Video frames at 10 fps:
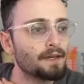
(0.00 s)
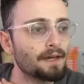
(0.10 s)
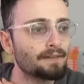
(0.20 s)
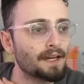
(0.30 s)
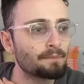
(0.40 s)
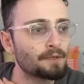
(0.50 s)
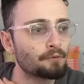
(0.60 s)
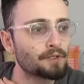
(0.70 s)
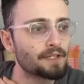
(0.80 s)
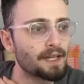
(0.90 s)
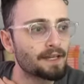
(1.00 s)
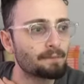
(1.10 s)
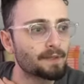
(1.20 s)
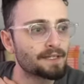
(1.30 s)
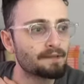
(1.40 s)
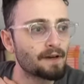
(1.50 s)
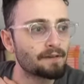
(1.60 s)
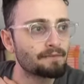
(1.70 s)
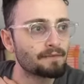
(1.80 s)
and then I play rook c8 and I play c5,